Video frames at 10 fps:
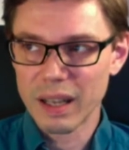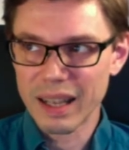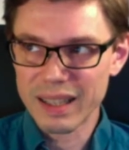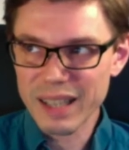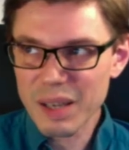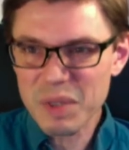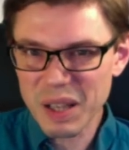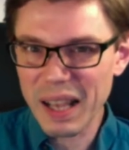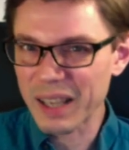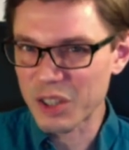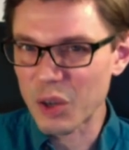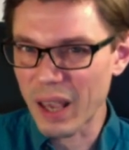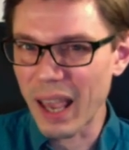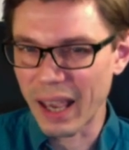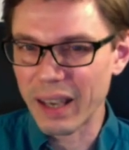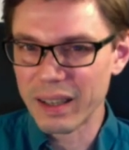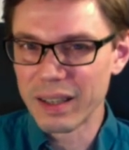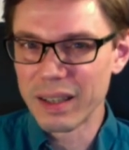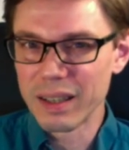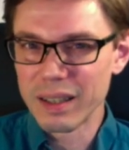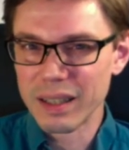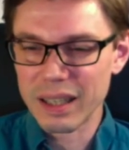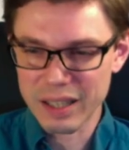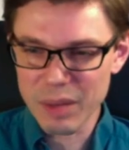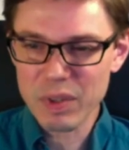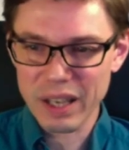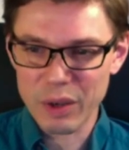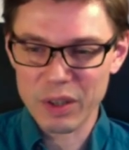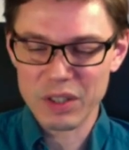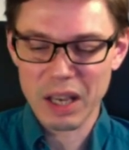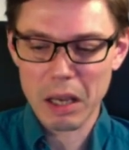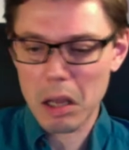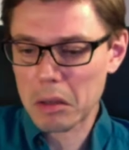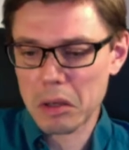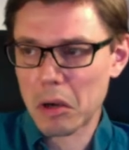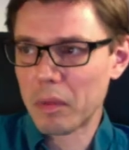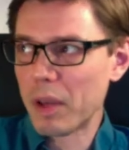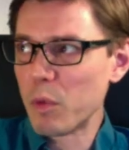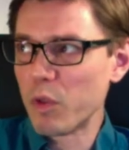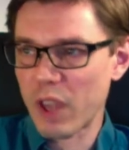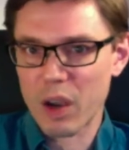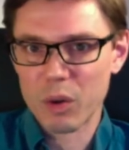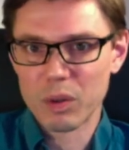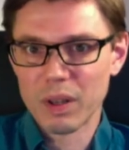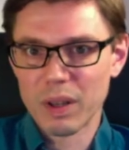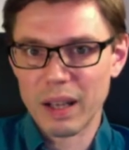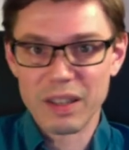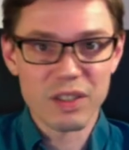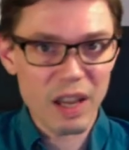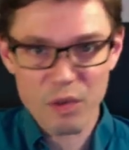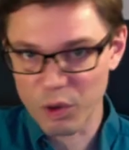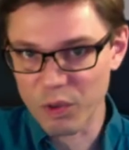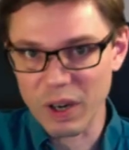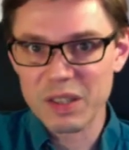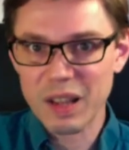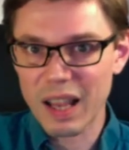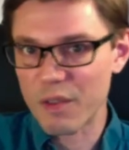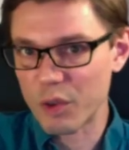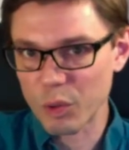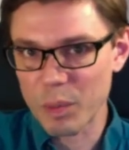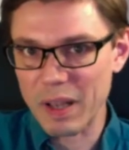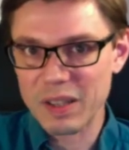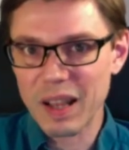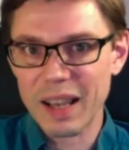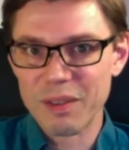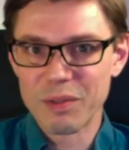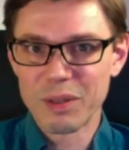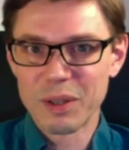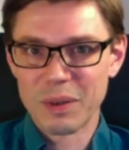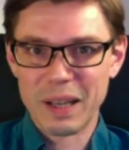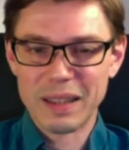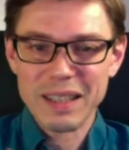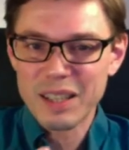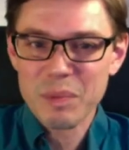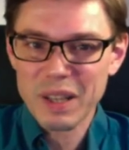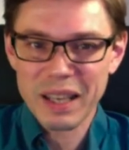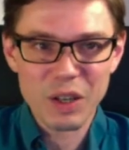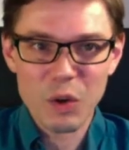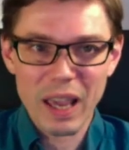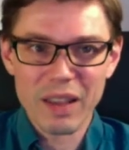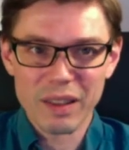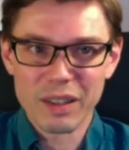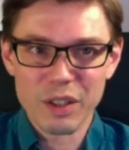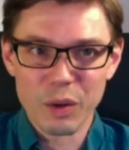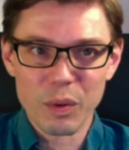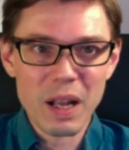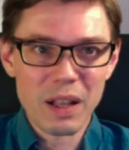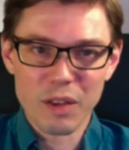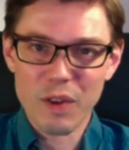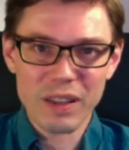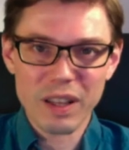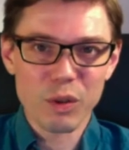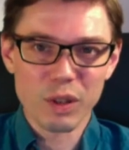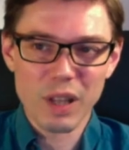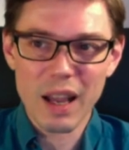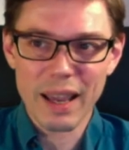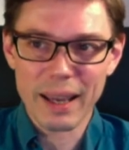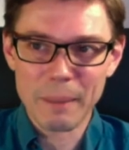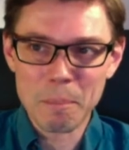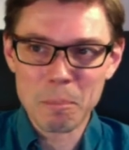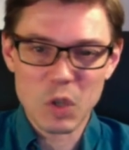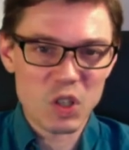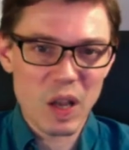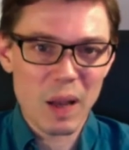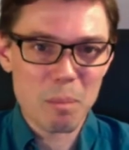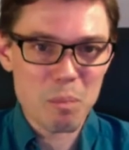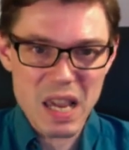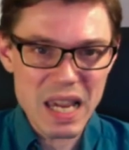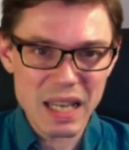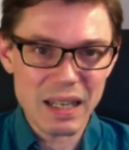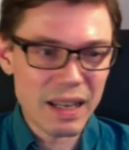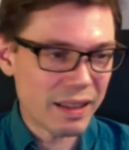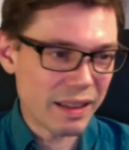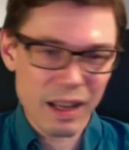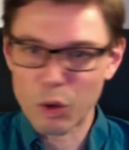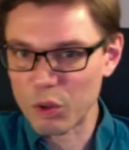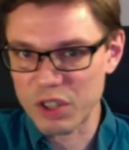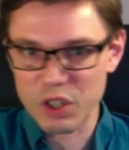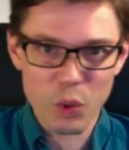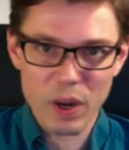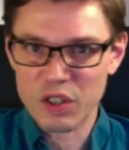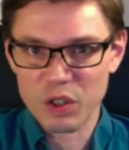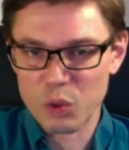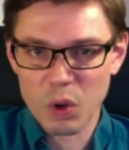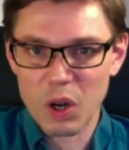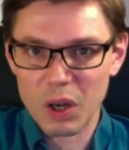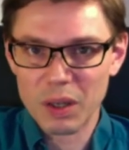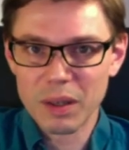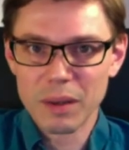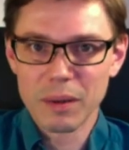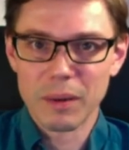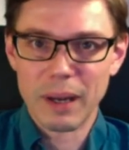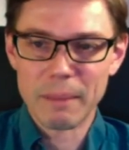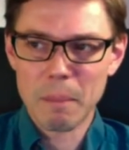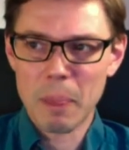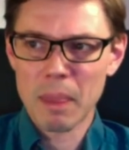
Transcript: It seems like it's okay. It seems like you could say, oh, no, they moved out, and save your friend's life, your roommate's life, right? That seems like an okay thing to do. The fact that you're lying does not mean that that whole situation is wrong, right?